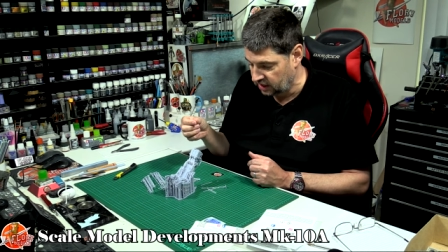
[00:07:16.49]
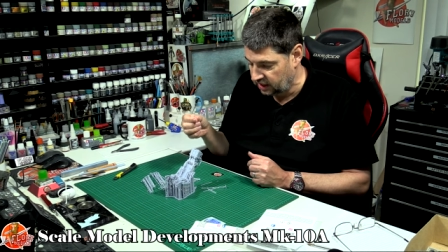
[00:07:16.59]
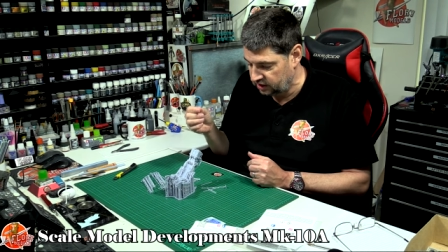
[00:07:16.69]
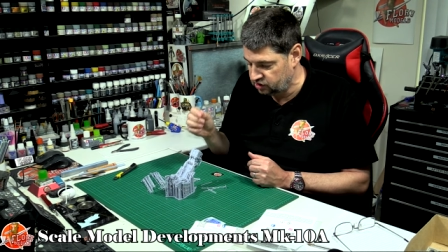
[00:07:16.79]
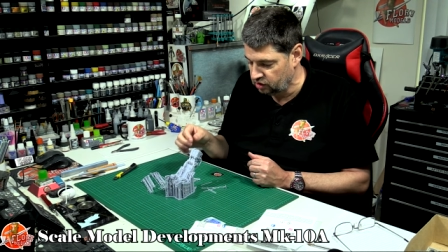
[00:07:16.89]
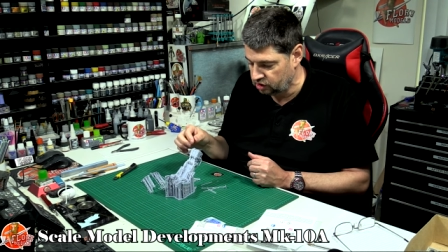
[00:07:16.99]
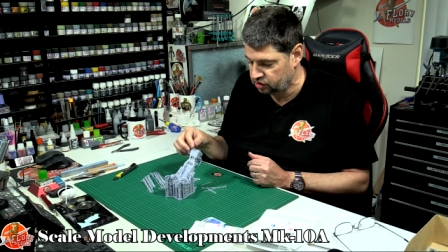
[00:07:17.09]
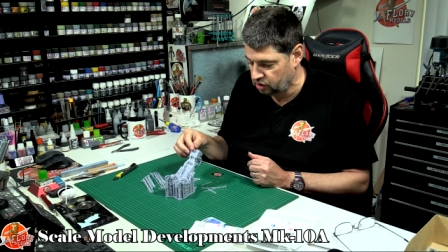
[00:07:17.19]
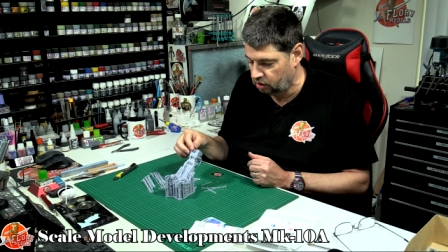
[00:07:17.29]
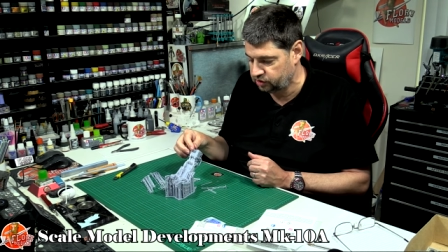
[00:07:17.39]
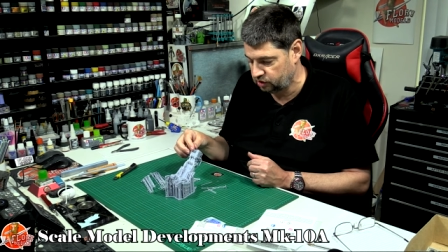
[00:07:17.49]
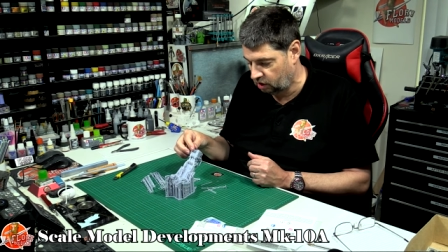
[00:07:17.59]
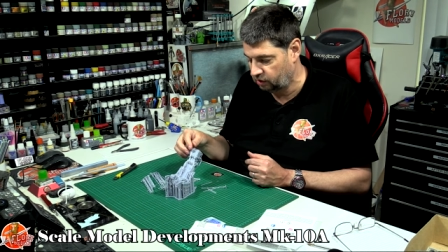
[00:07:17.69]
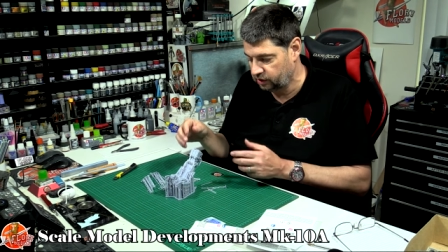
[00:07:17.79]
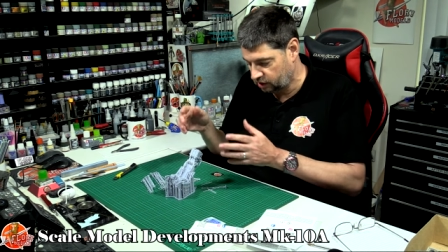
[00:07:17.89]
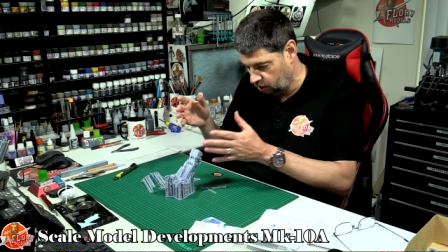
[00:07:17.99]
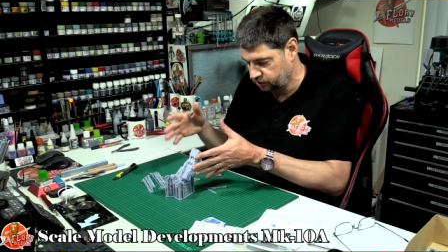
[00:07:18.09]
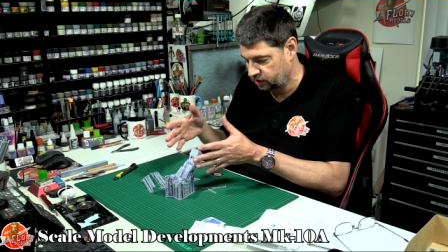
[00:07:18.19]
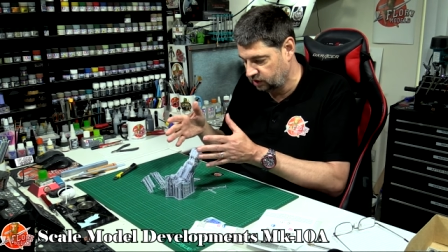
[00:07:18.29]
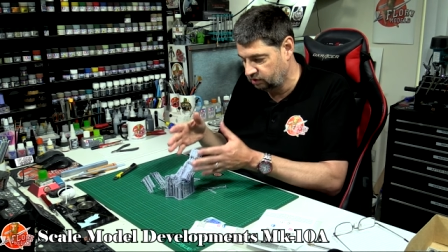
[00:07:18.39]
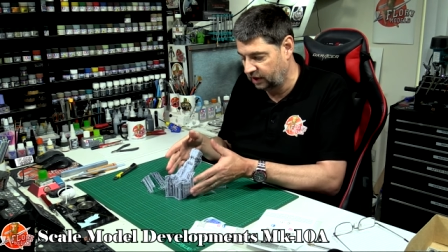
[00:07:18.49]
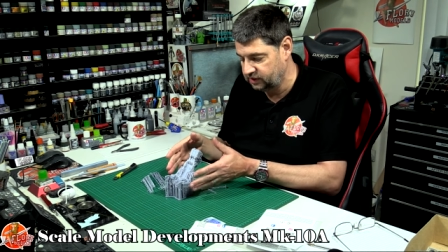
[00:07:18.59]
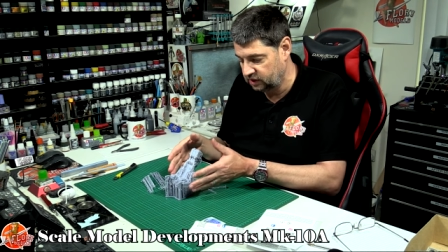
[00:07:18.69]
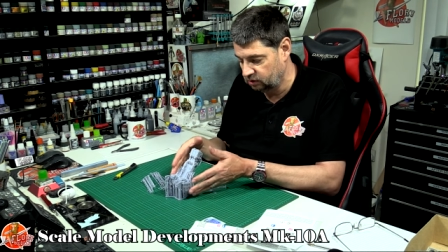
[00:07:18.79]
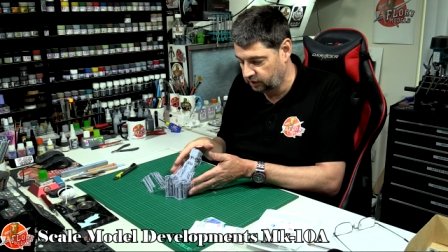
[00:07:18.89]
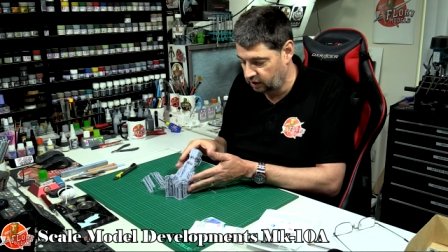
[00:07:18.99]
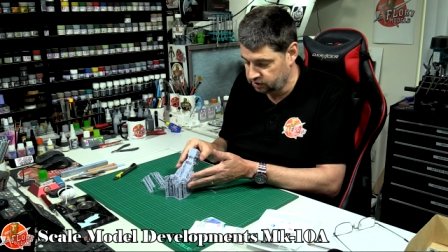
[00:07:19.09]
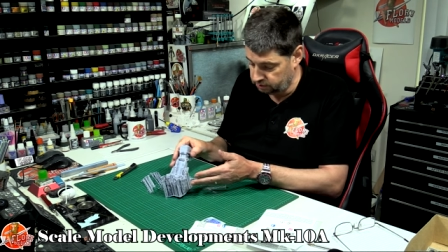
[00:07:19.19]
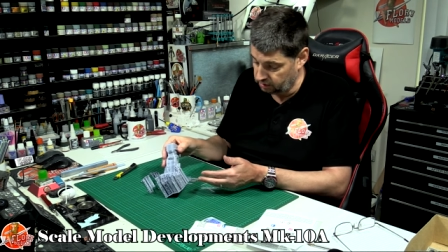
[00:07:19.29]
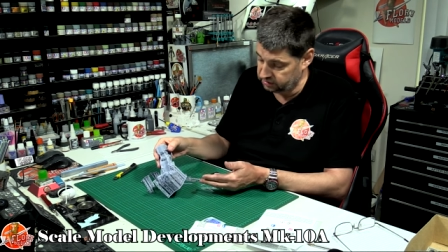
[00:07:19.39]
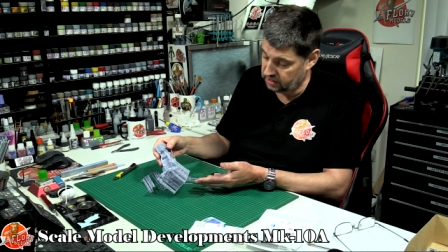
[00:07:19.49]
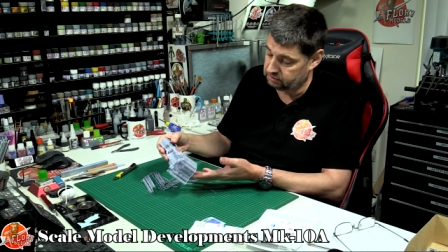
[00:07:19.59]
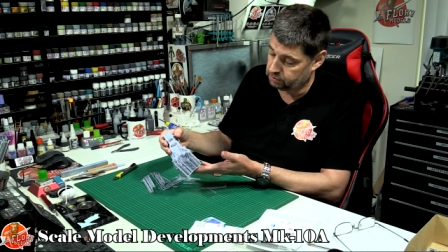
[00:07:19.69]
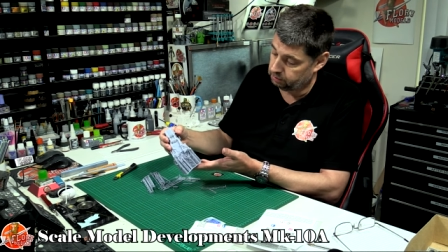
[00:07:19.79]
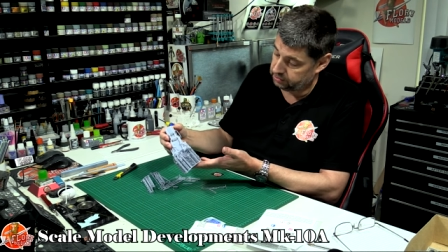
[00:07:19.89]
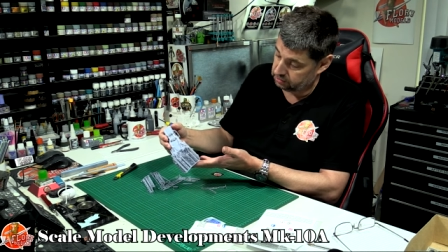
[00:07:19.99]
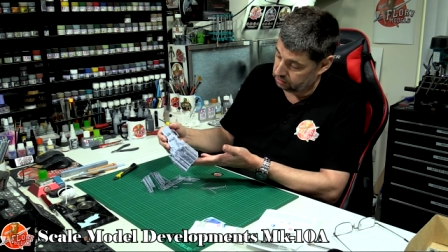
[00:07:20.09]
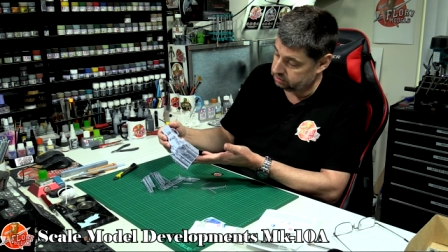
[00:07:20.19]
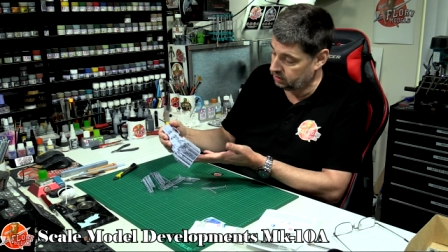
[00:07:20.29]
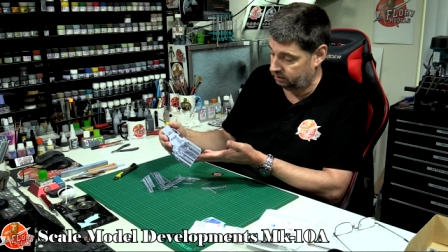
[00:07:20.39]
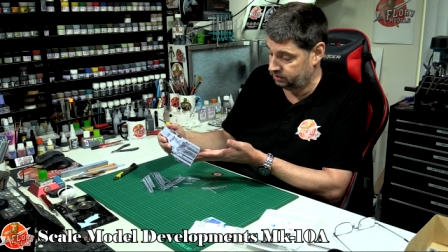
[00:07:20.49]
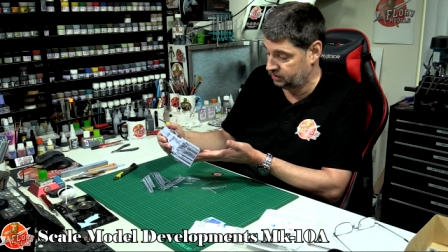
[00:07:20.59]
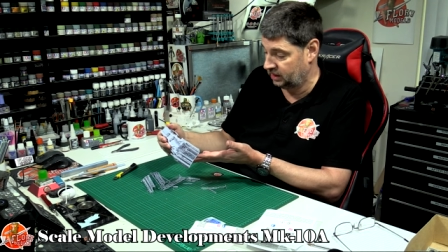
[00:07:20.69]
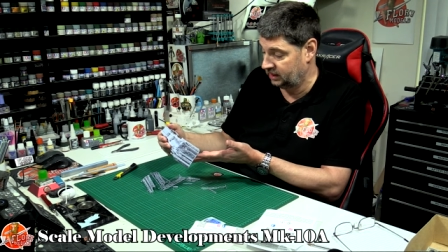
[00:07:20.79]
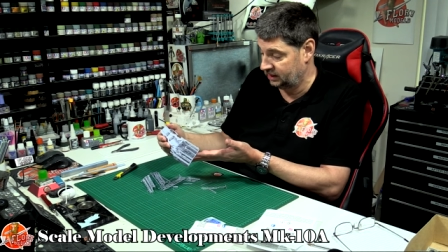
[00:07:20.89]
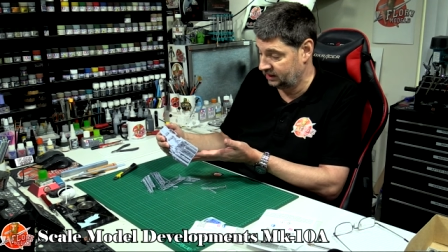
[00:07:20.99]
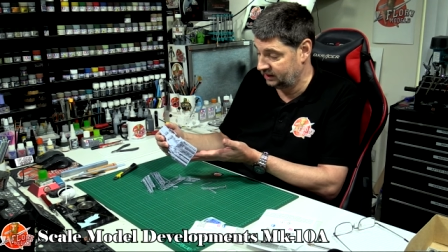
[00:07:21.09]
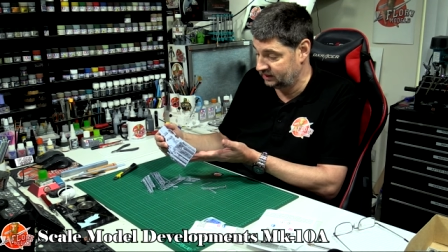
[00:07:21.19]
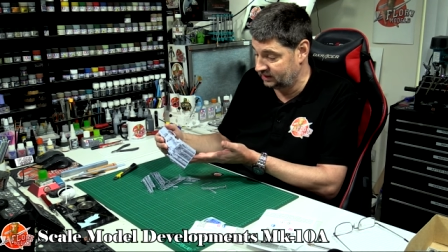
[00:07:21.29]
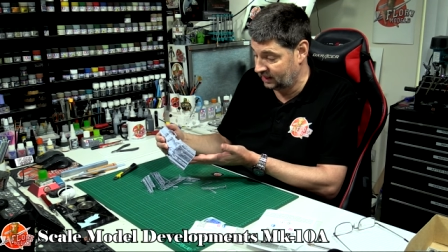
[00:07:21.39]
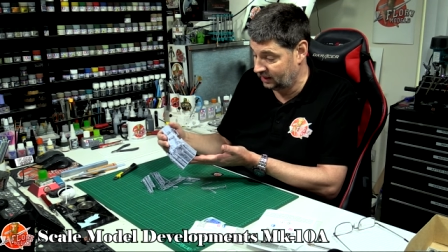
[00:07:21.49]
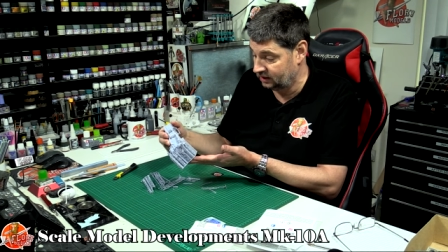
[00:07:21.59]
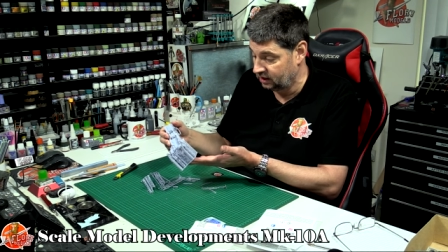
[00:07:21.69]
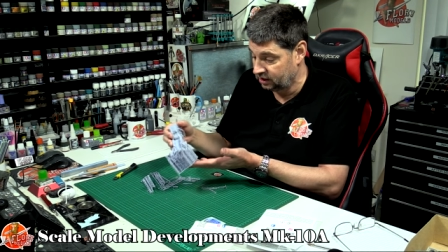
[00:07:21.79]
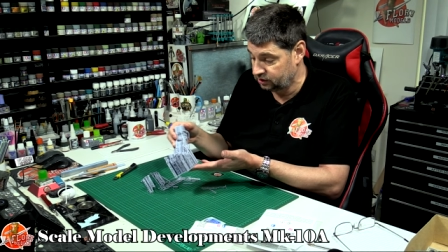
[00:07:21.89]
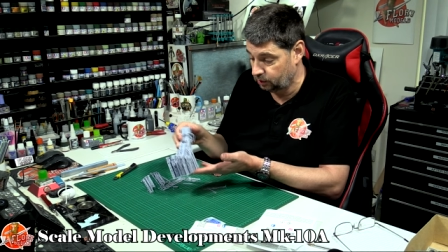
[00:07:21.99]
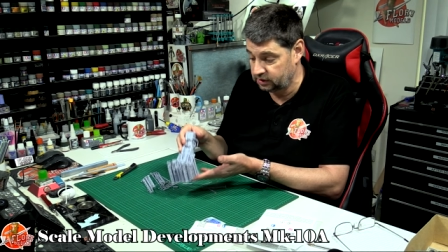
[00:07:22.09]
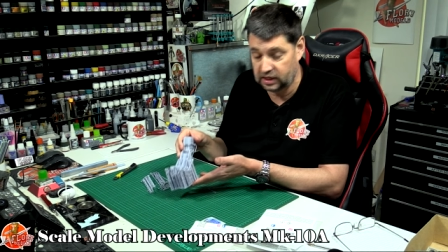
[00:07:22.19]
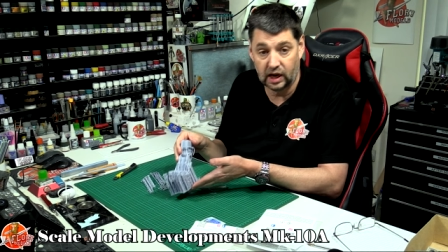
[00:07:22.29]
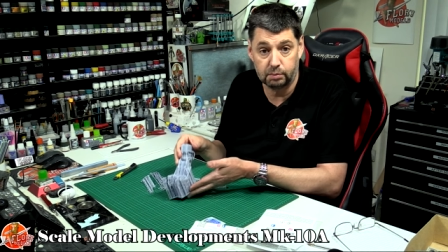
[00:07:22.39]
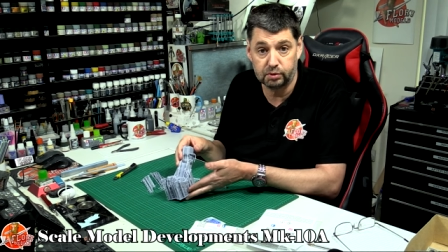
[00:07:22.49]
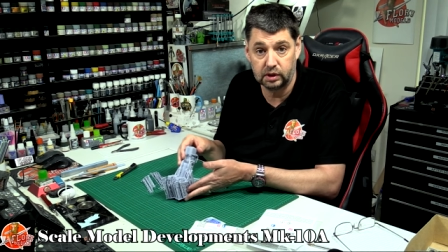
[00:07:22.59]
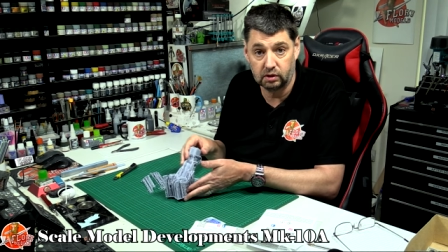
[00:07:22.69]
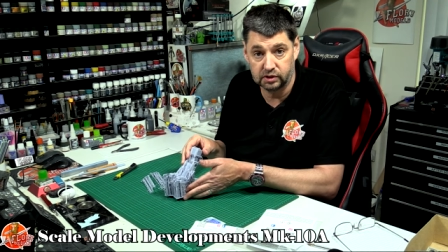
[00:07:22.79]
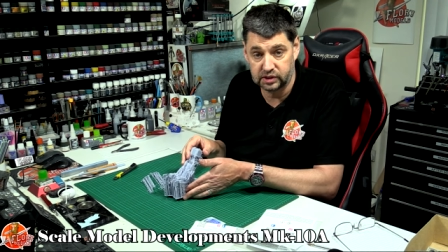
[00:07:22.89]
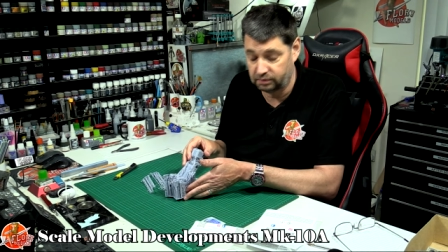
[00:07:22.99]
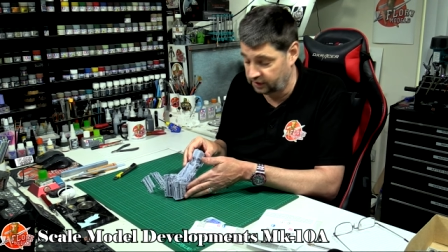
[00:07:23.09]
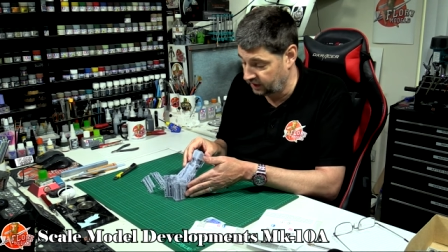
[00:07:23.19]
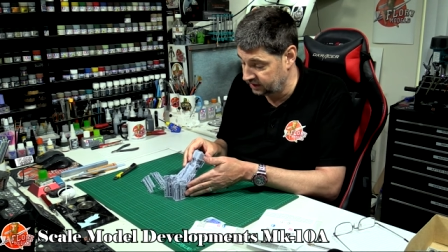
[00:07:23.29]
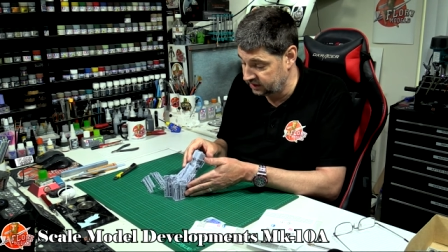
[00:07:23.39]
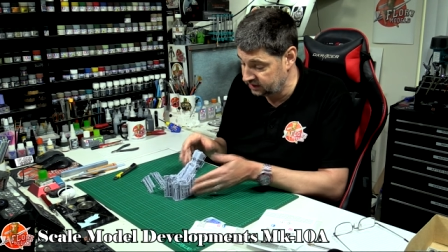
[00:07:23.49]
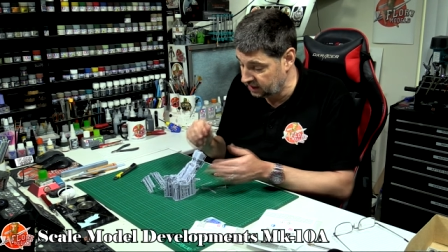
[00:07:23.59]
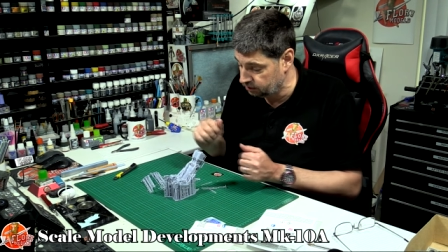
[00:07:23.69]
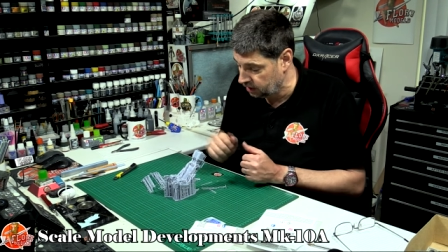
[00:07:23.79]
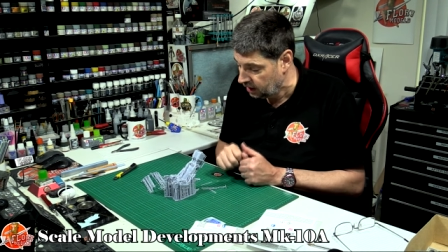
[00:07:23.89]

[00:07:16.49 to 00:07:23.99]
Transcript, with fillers: it's just not the cost of the resin, although to be honest, that's probably a good, I would say, at least a 10-20 hour print on something that detailed.